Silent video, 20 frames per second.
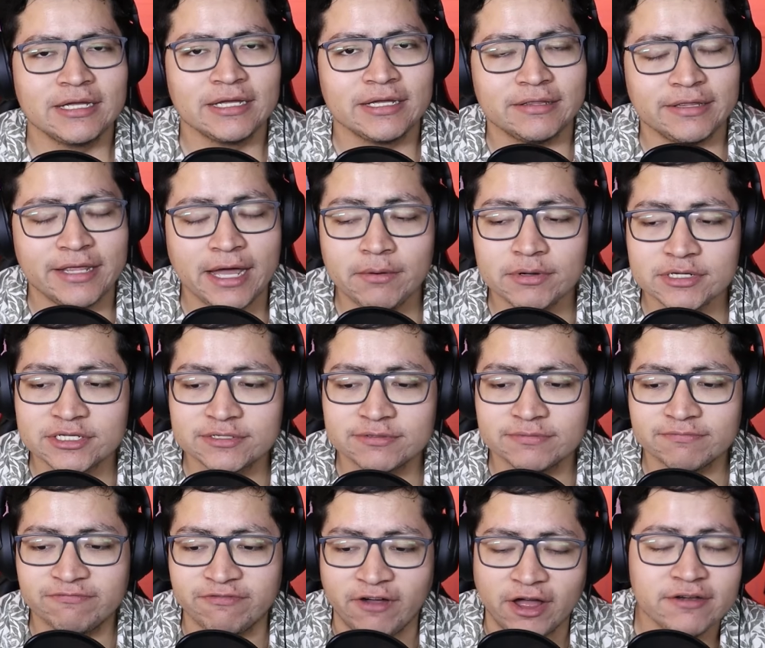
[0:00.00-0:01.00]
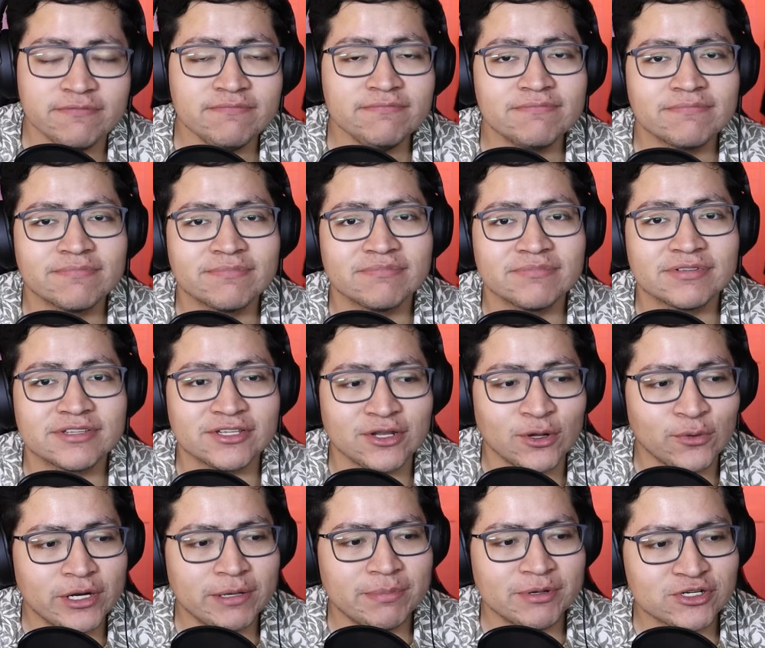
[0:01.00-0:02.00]
That was fun.
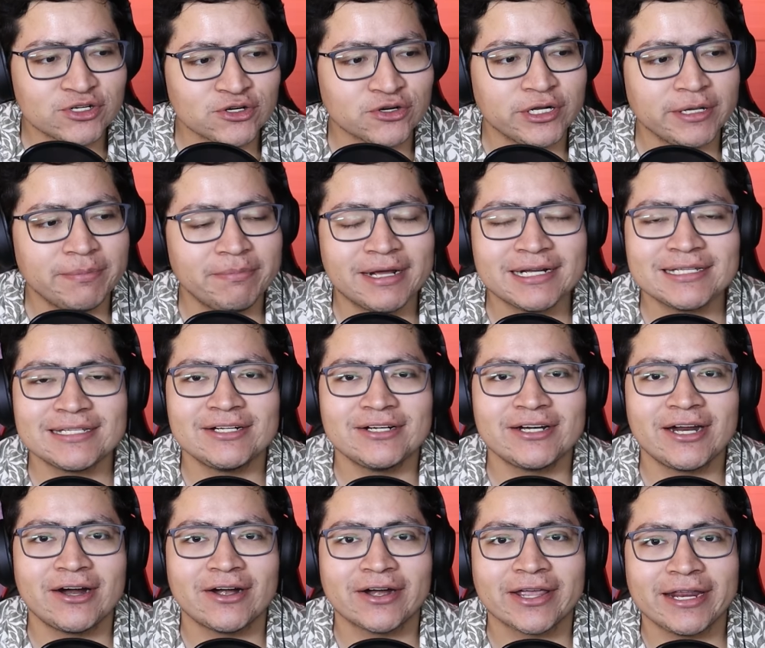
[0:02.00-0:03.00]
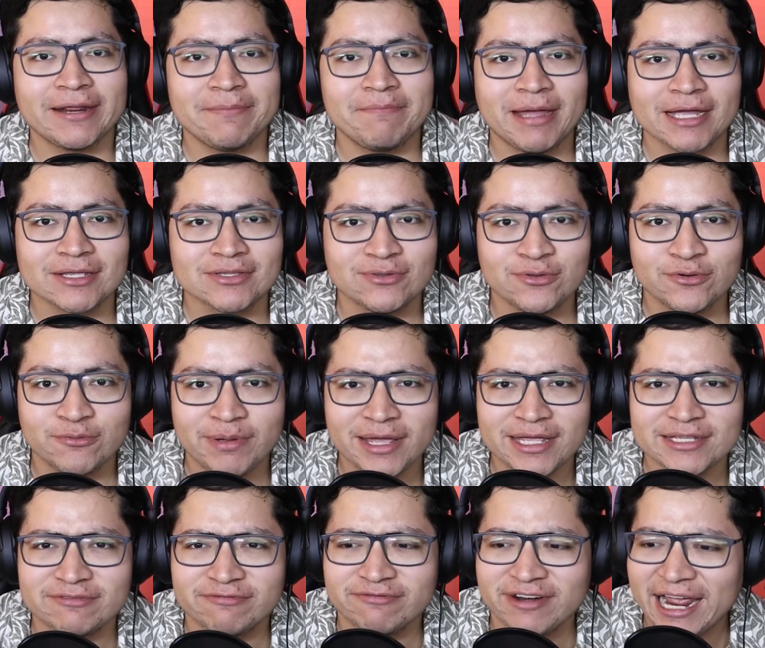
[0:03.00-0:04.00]
Slowly but surely, Barcelona are getting back to their
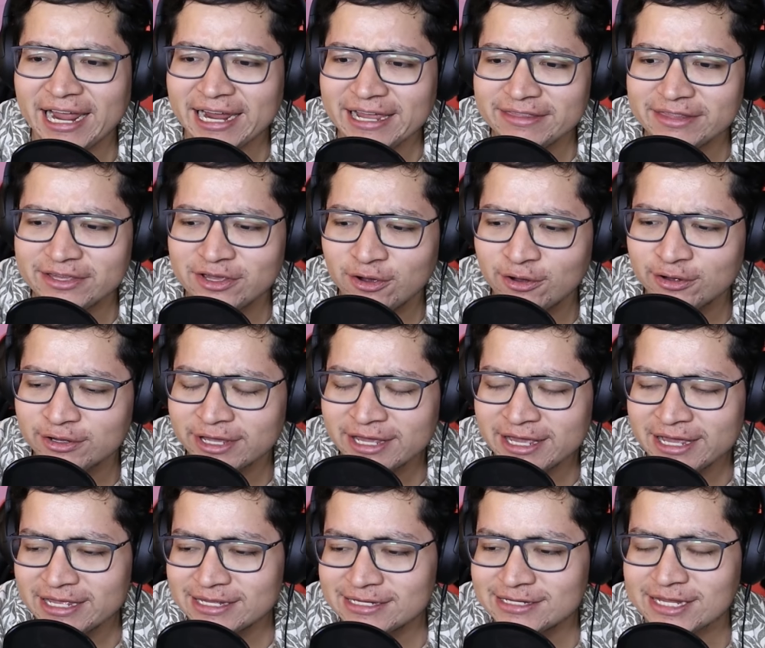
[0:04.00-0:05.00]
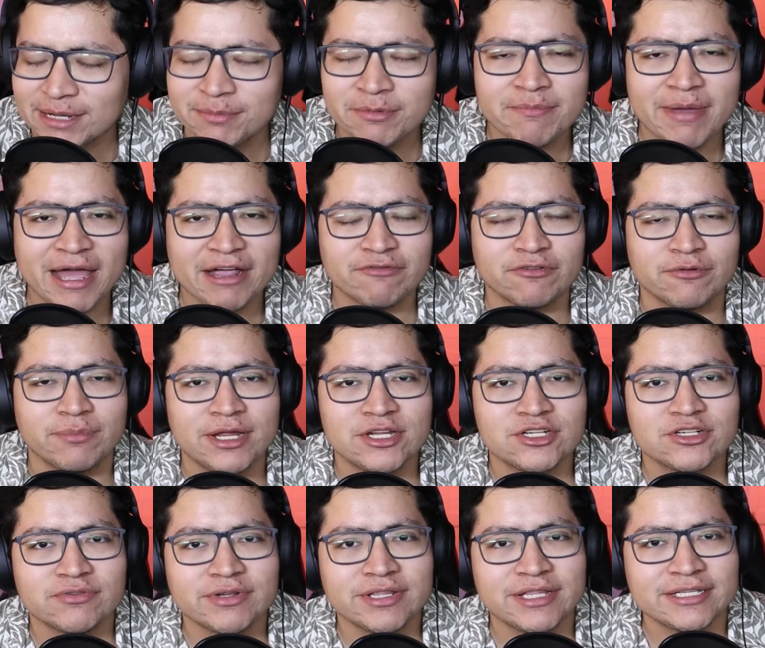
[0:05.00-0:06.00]
best. Frankie de Jong is coming back from
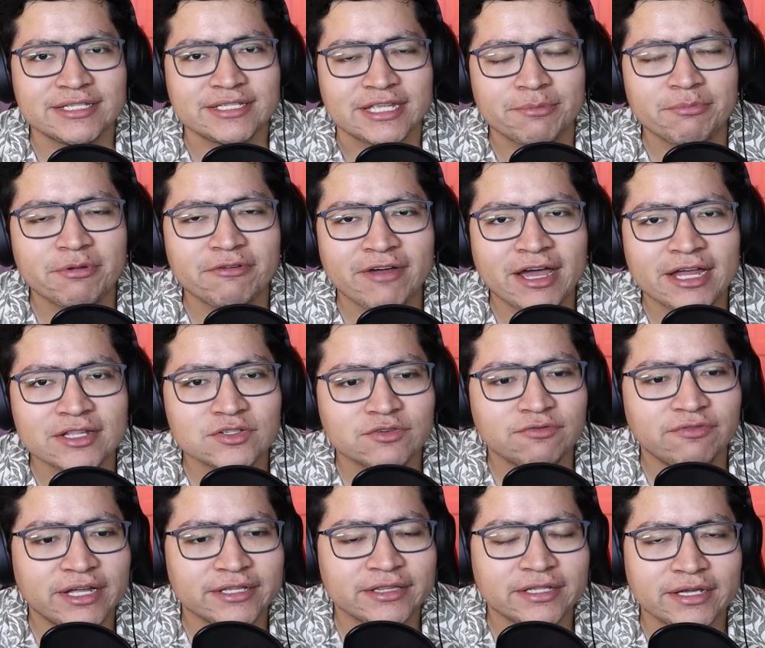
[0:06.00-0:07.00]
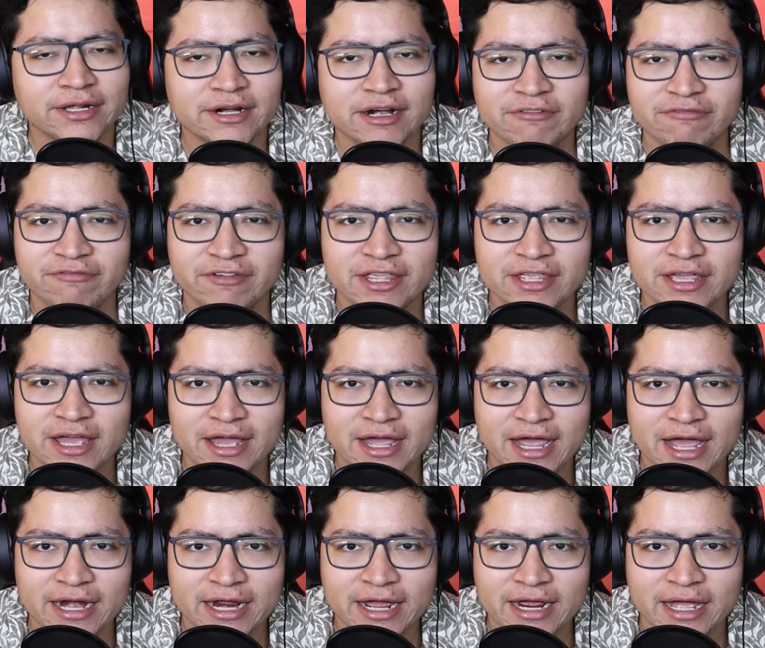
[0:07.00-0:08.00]
injury. The same with Ansu Fati. Rafinha
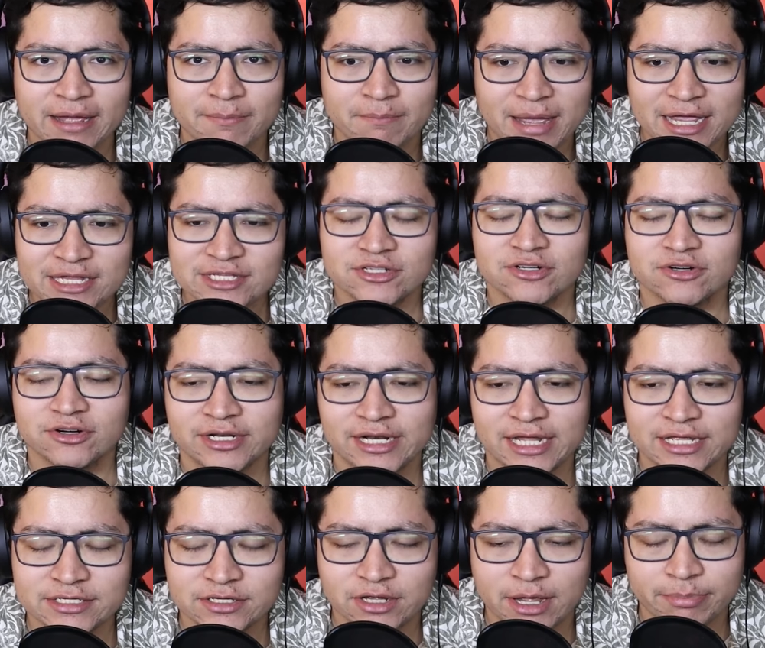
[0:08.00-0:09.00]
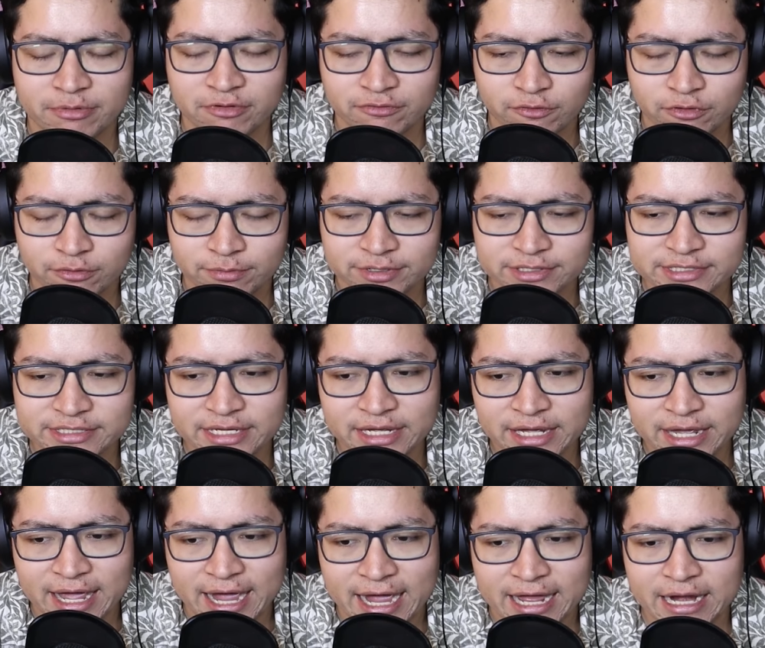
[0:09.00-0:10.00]
had a masterclass, a performance.
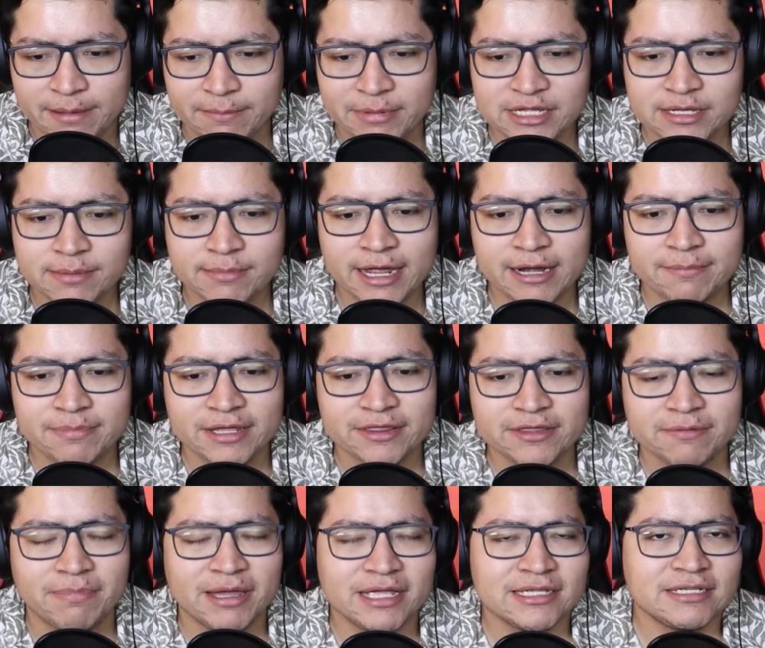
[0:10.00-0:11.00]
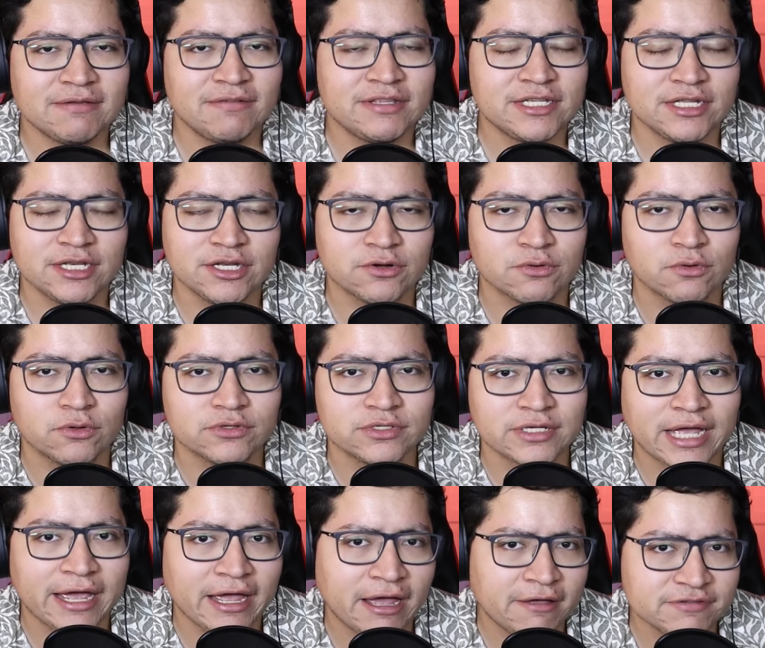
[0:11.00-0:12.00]
And Lamine Yamal being the best 17-year-old
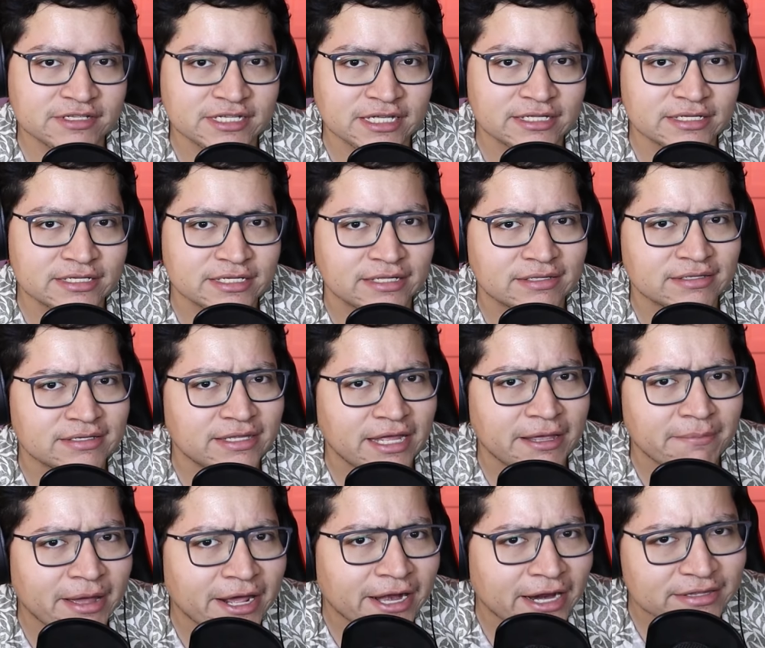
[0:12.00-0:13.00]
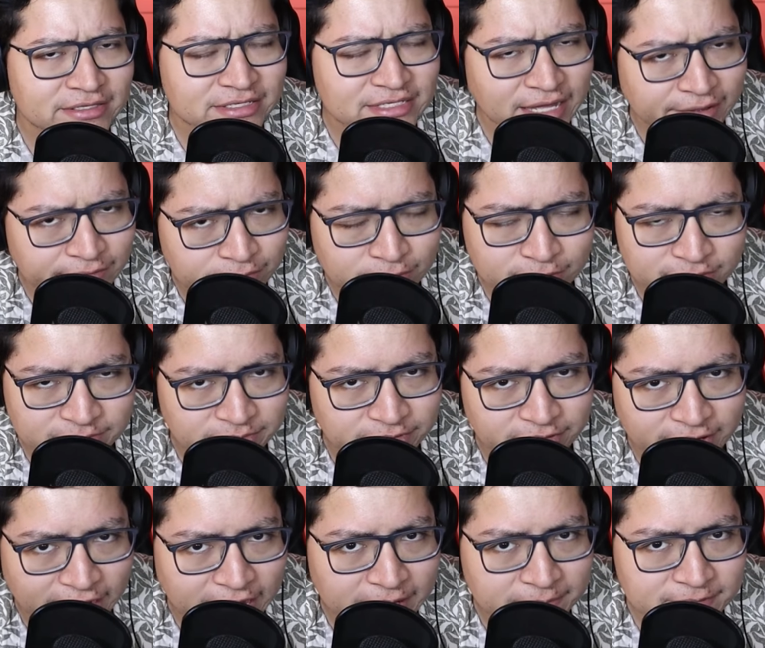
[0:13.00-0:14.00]
I have seen since Neymar at Santos,
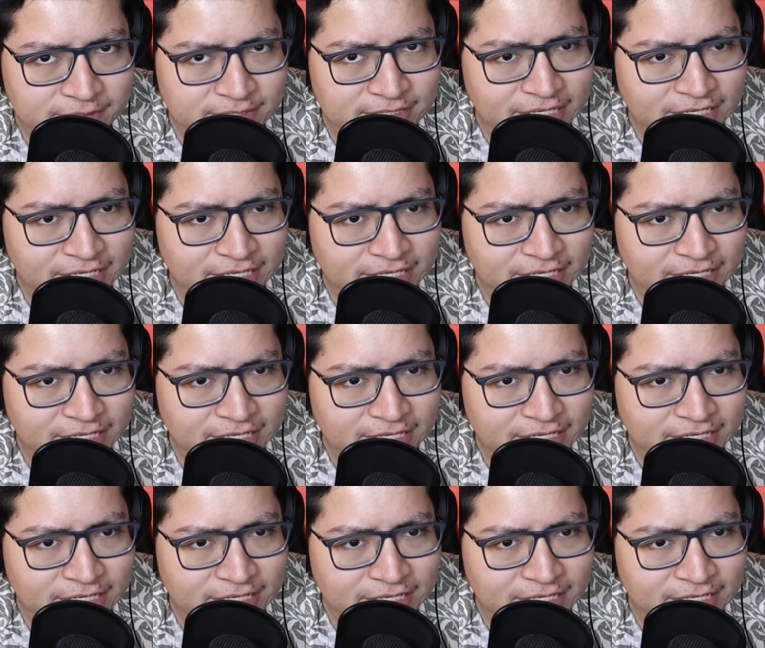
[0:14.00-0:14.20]
perhaps.